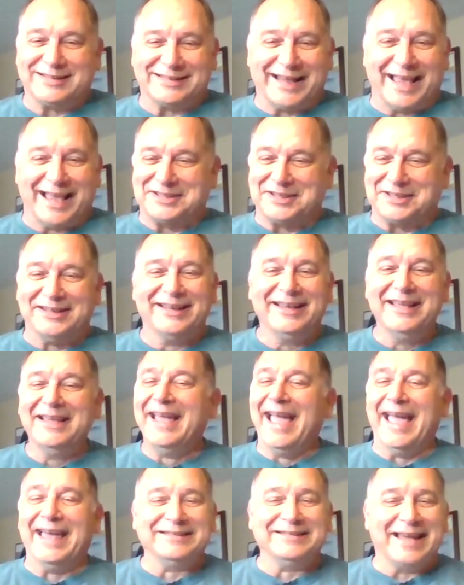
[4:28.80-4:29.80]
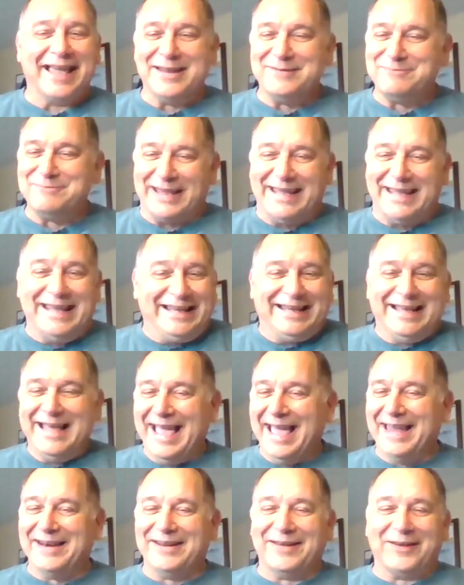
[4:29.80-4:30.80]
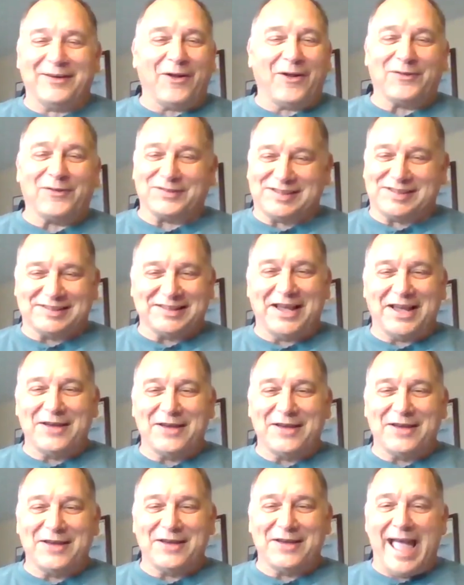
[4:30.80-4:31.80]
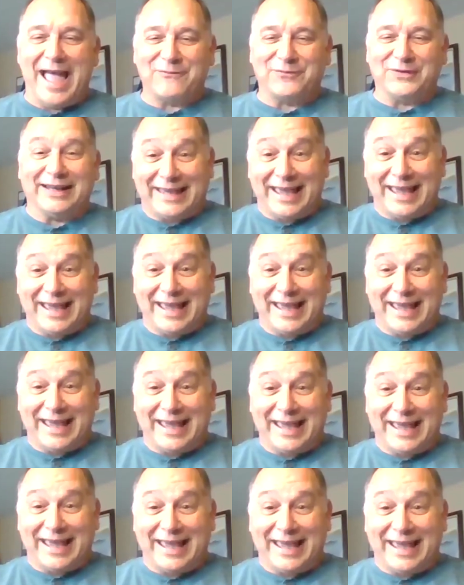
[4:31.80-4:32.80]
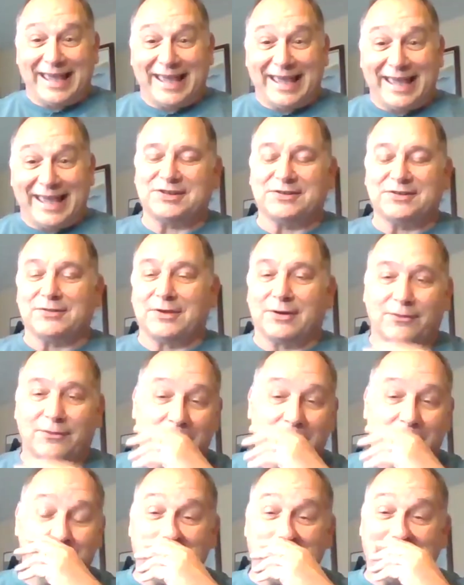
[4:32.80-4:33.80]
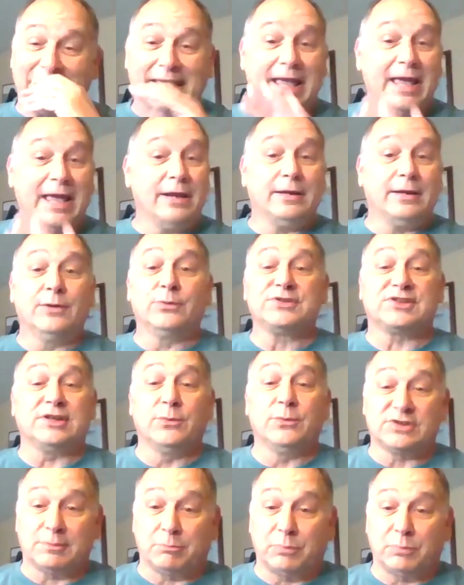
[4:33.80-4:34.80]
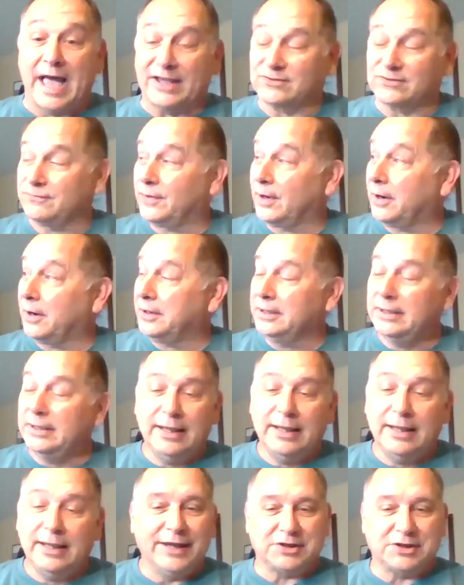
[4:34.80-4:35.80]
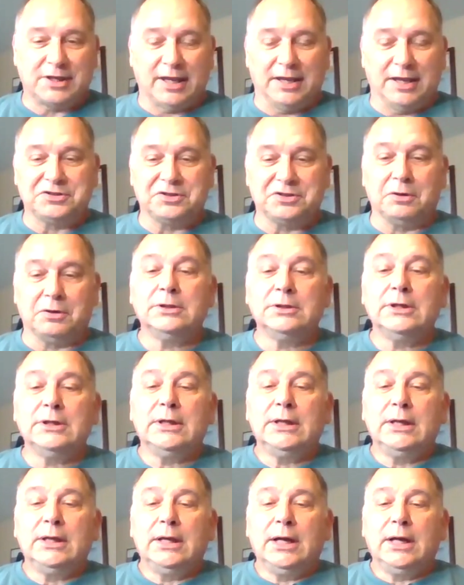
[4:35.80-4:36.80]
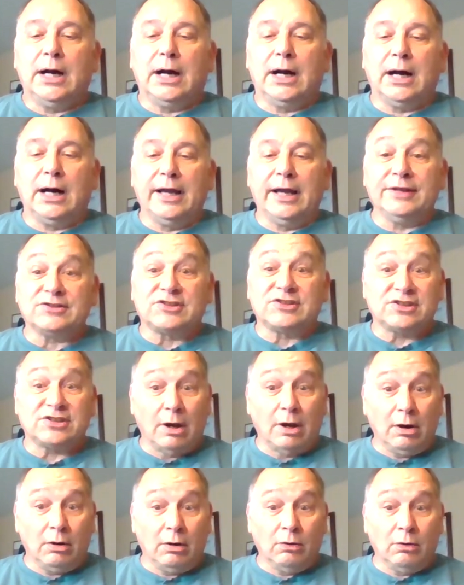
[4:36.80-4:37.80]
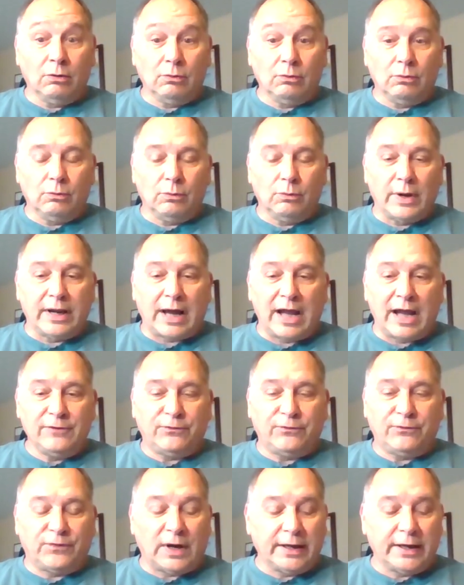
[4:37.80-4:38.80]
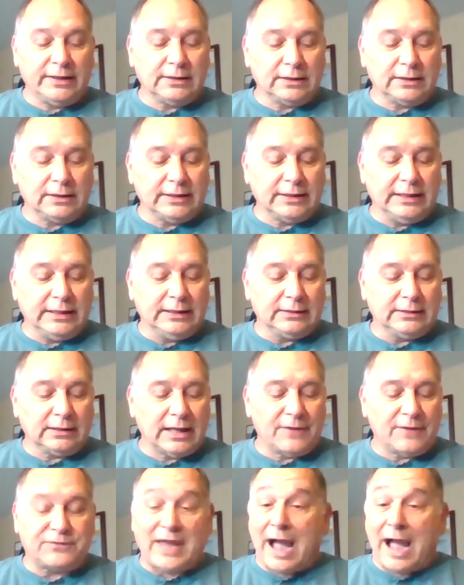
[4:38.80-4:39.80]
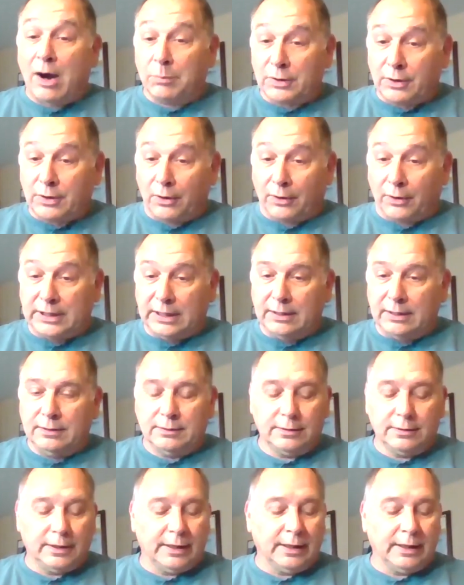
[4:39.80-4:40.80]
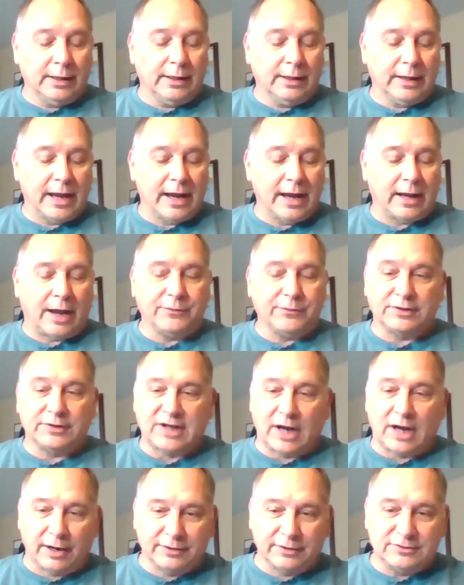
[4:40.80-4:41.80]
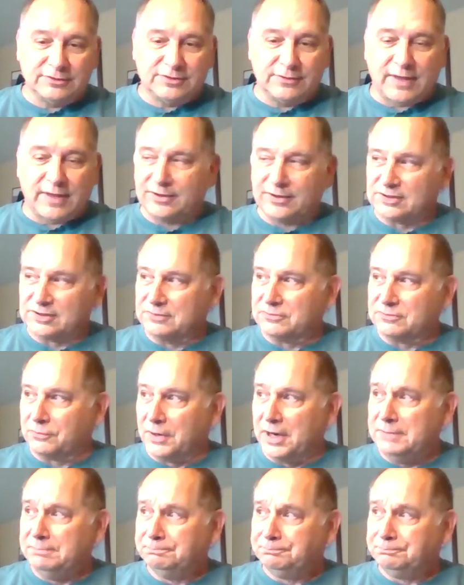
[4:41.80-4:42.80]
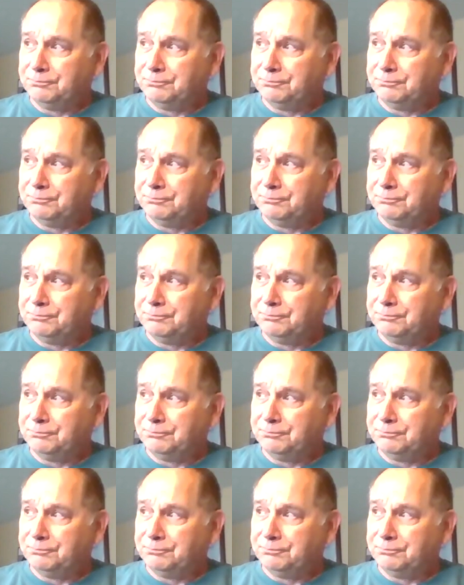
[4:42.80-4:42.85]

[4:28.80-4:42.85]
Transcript: section and and be and then all of a sudden we're having to catch up with the rest of the group. But again, it was it was a blast, very educational. Uh, and so when I finally left Albuquerque, uh, I retired in 2003